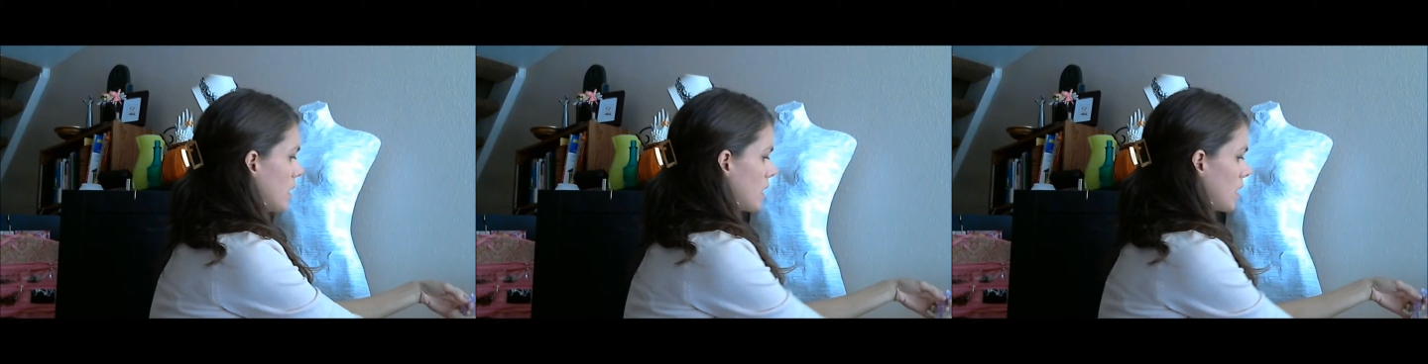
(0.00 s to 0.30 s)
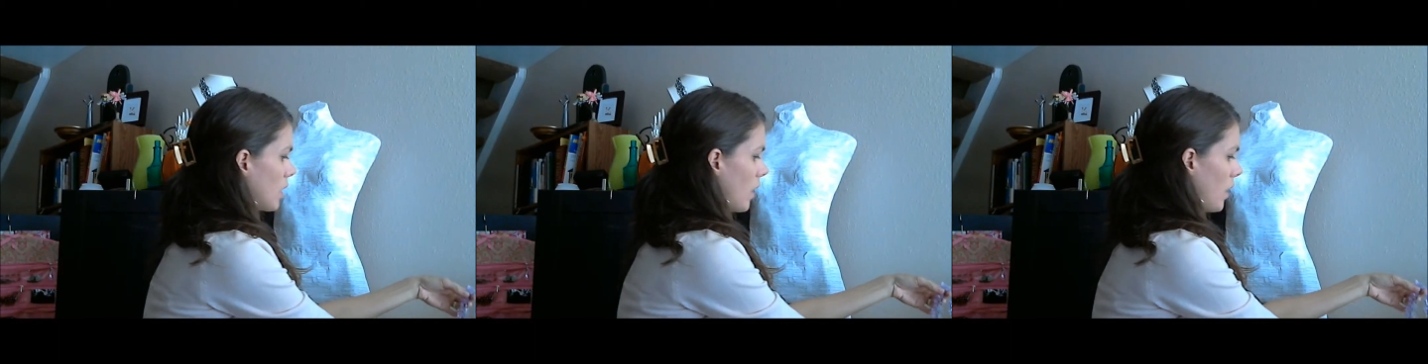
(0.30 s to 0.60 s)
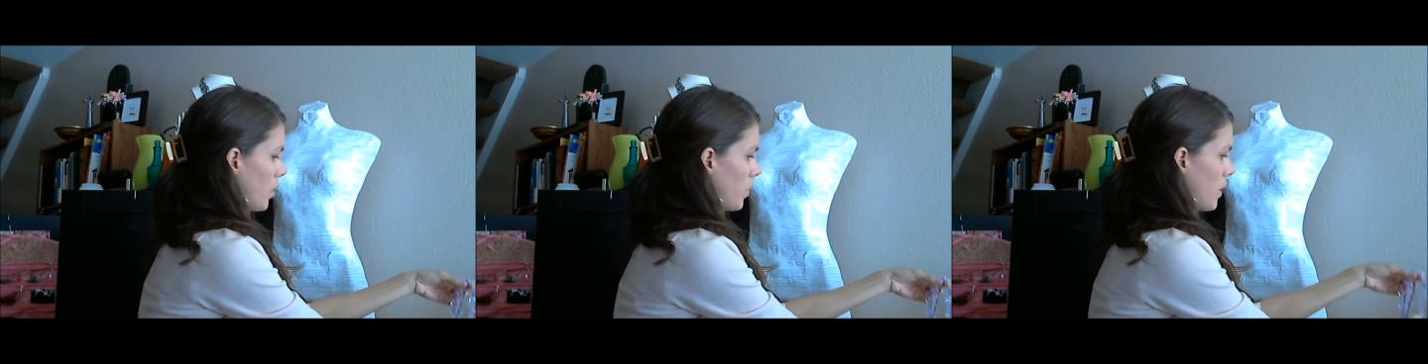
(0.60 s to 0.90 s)
Insta
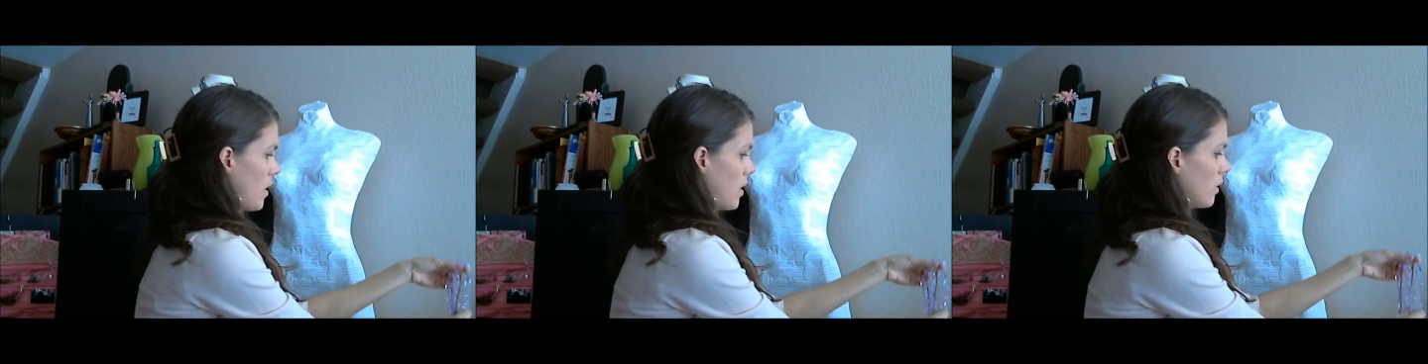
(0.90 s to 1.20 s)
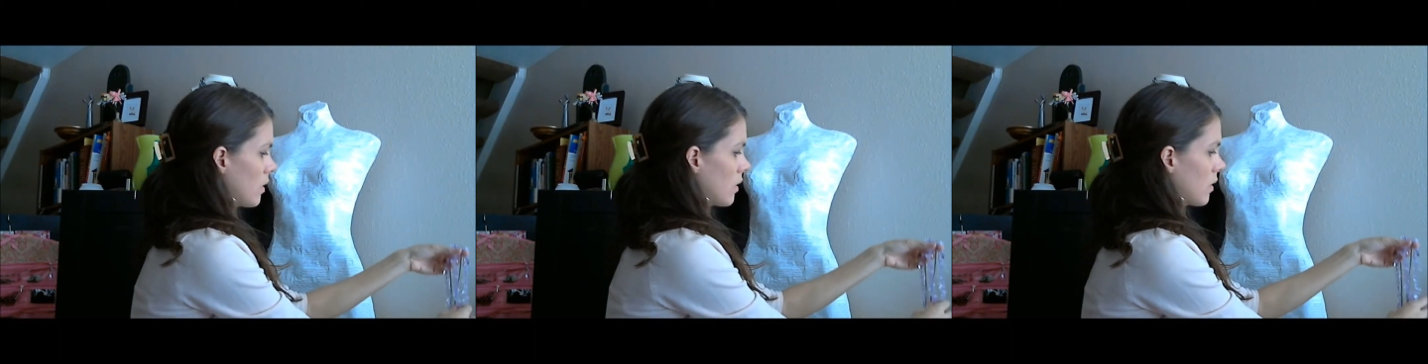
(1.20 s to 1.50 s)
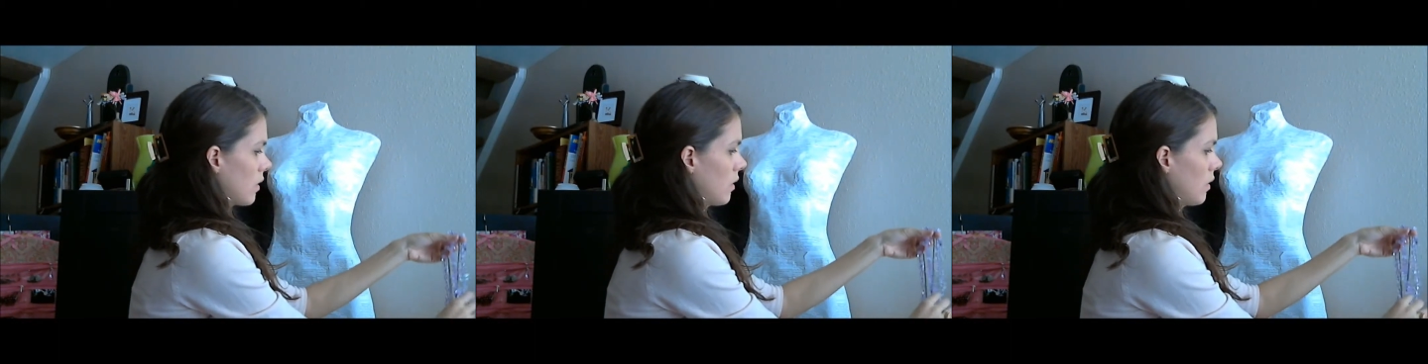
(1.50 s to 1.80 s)
Layer
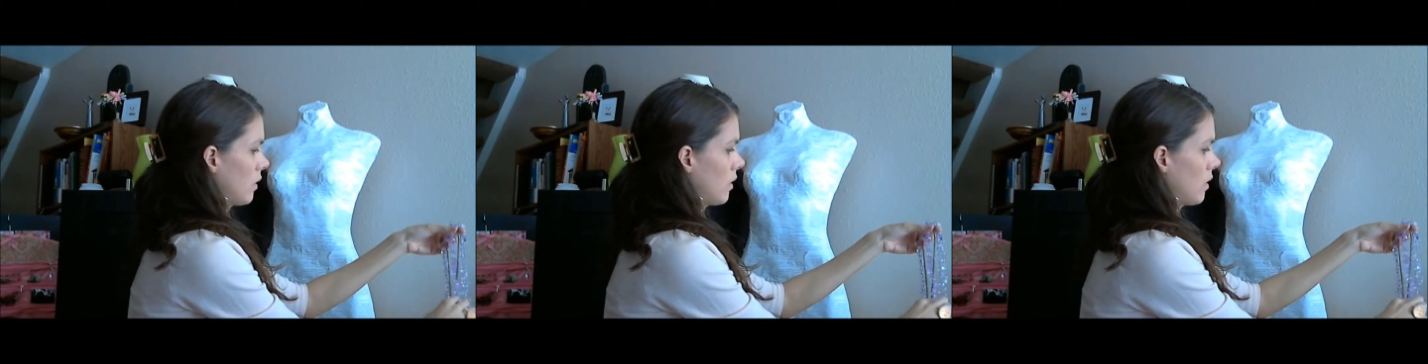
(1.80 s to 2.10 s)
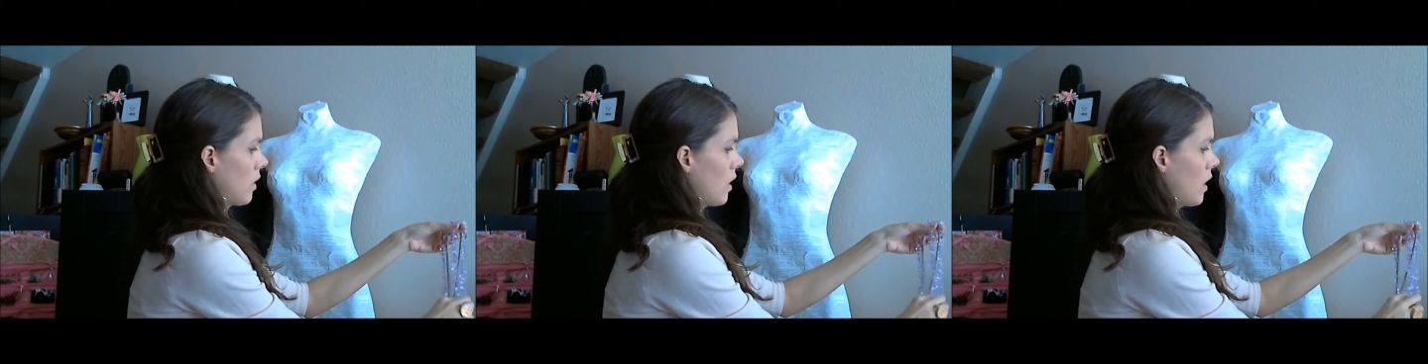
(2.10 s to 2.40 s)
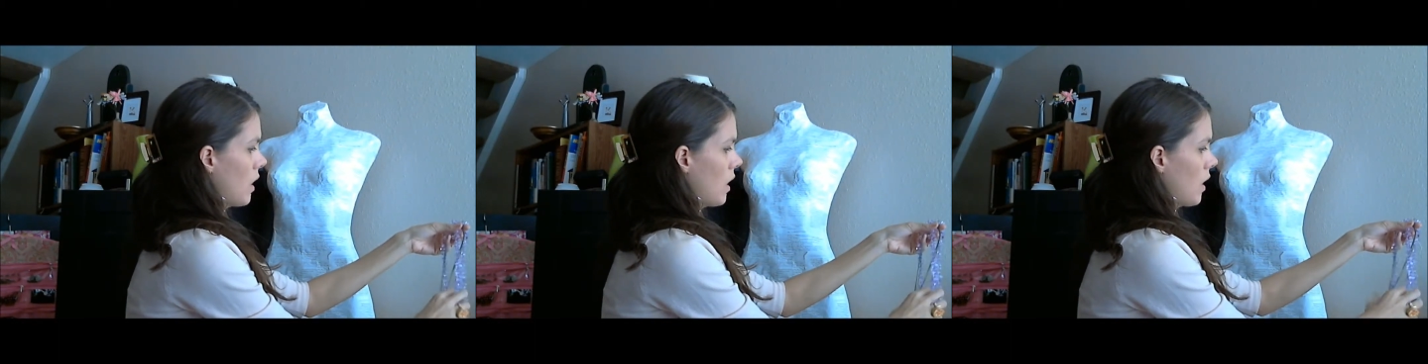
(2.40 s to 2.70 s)
piece.
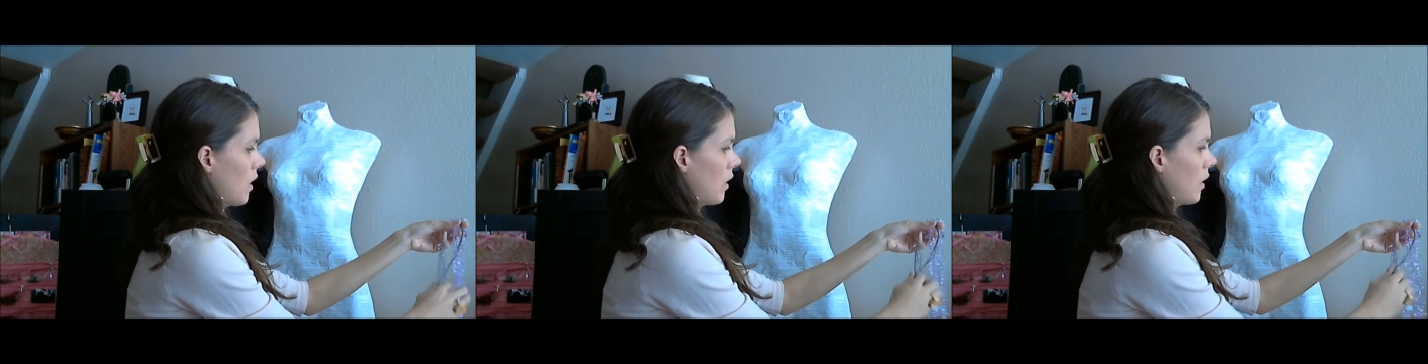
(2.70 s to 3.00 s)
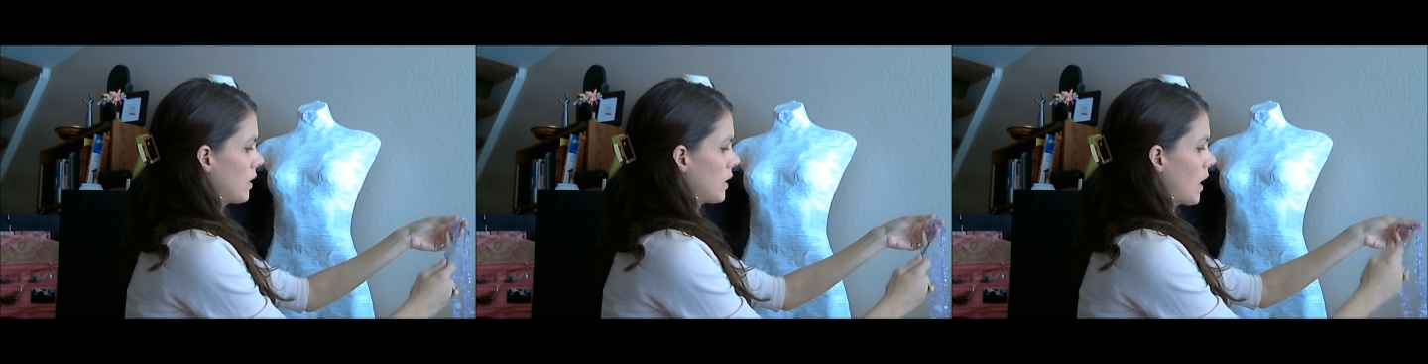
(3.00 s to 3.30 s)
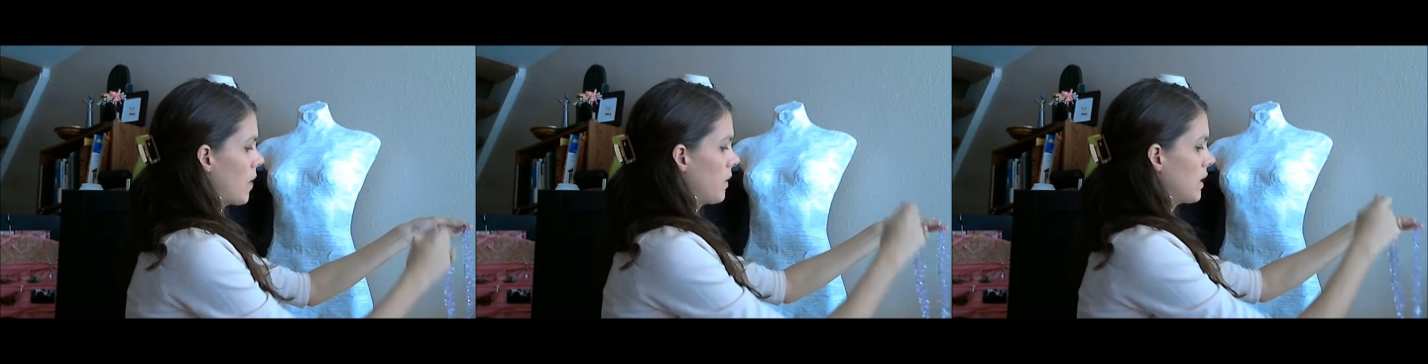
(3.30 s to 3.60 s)
This
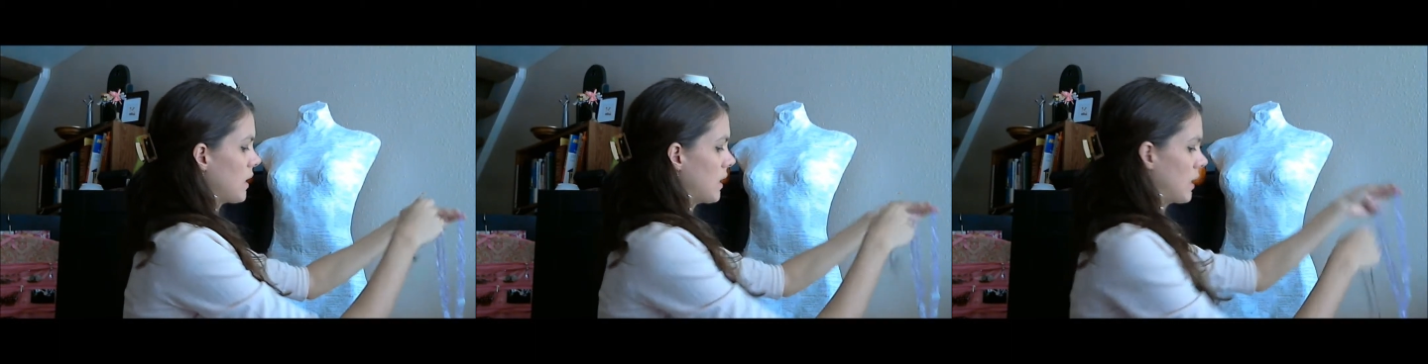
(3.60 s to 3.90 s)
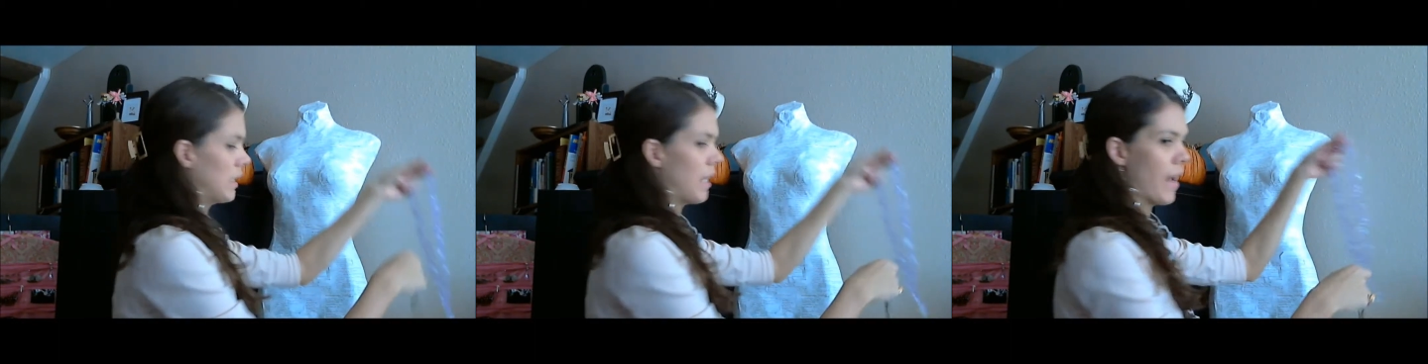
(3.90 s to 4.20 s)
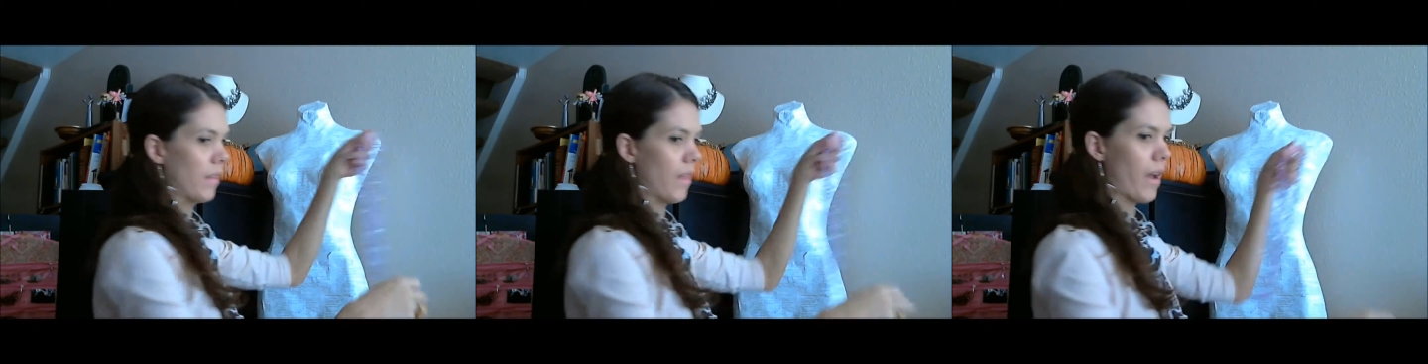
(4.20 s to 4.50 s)
time this is
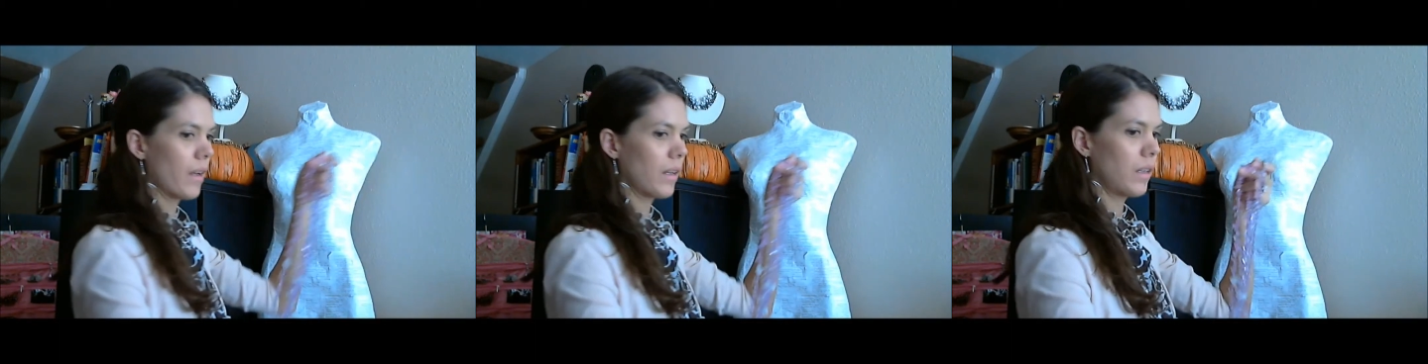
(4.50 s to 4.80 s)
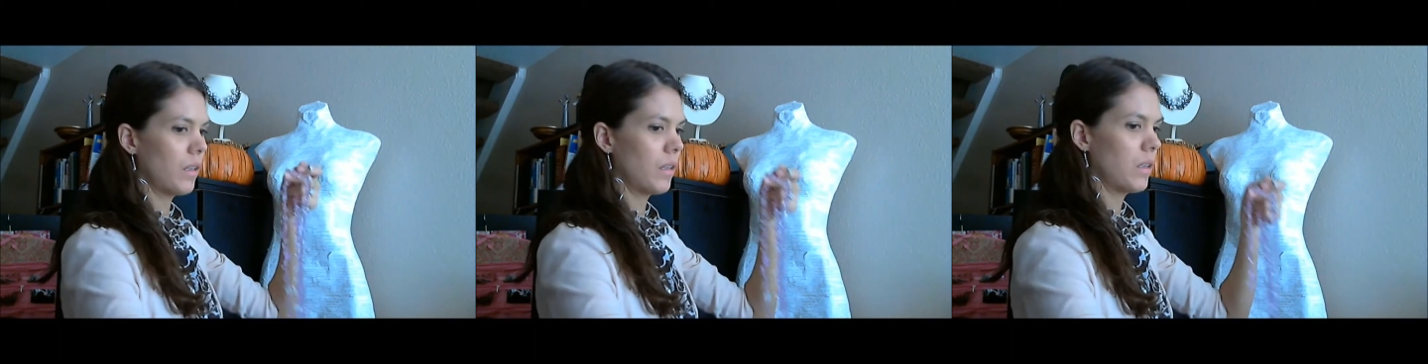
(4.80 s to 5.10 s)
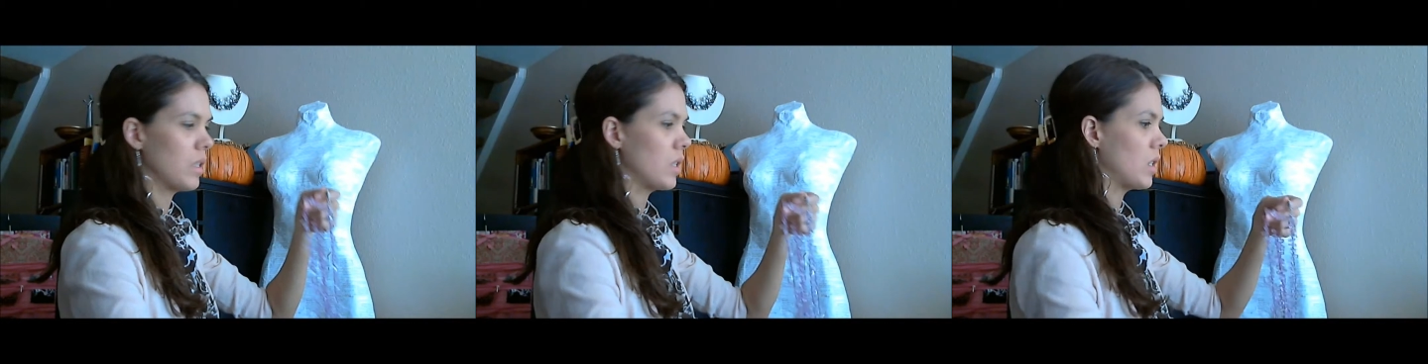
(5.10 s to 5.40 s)
Lilac.
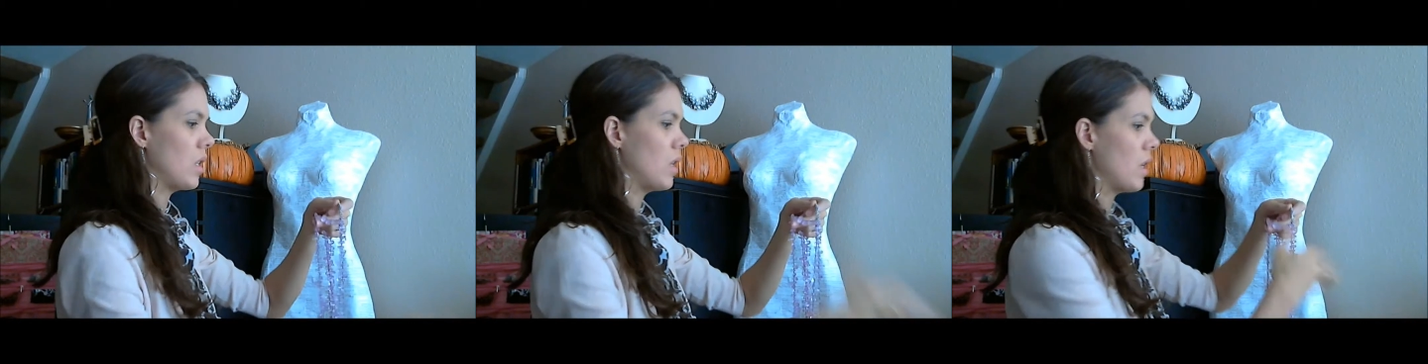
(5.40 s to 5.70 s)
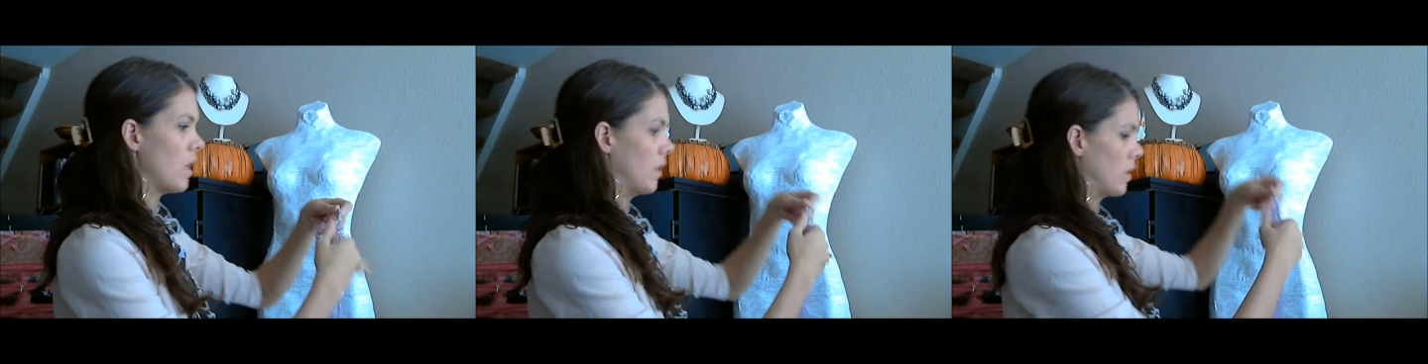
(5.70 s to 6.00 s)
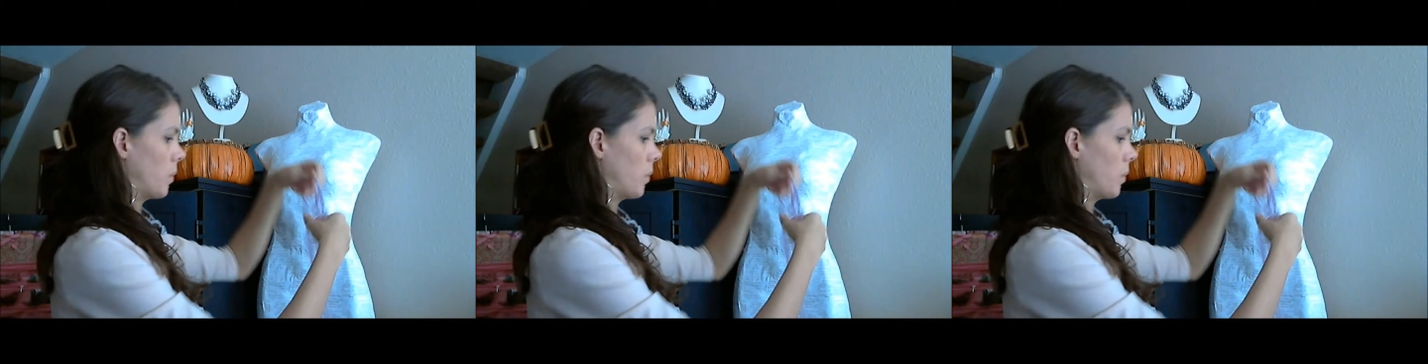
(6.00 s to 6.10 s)
She is